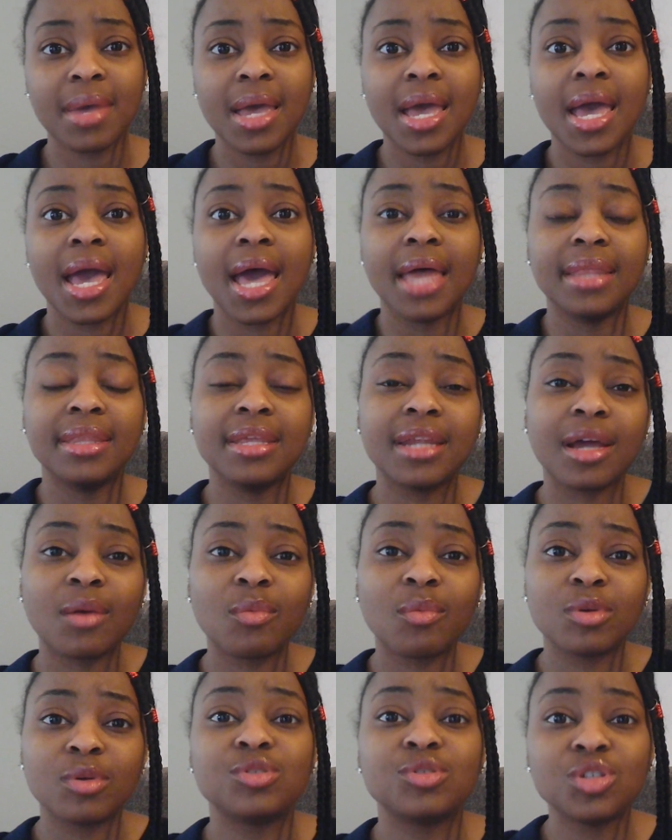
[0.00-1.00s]
And then I
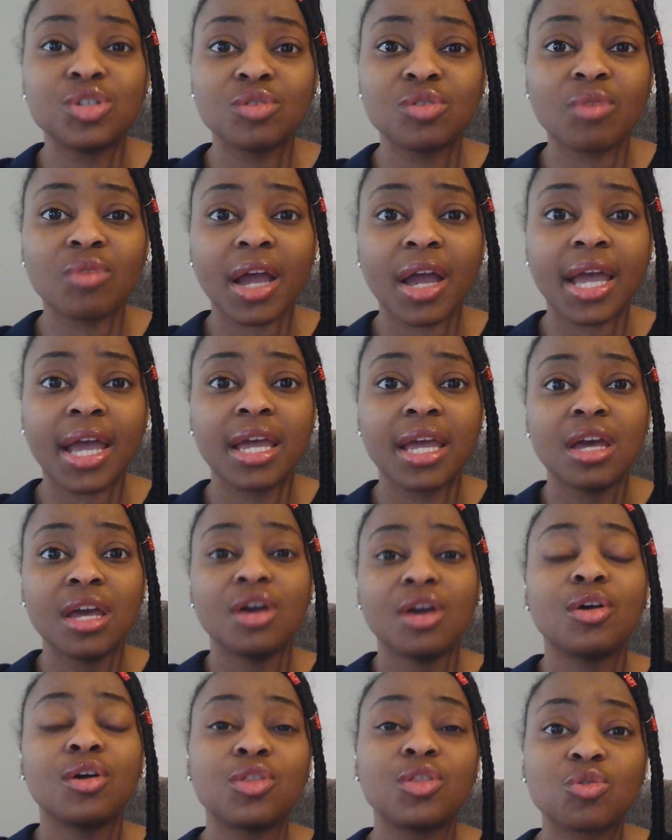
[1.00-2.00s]
want you to write
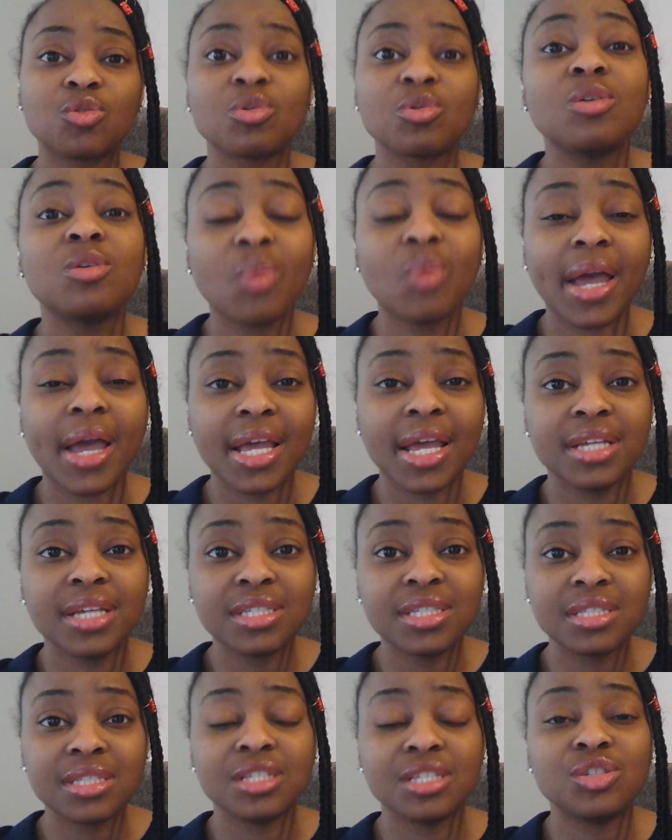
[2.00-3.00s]
3 ways
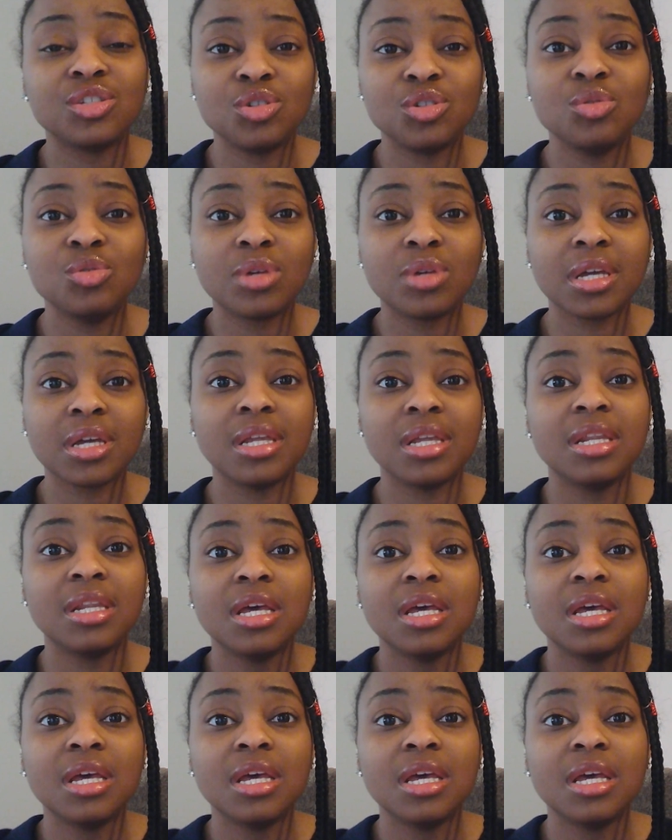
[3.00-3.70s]
that you can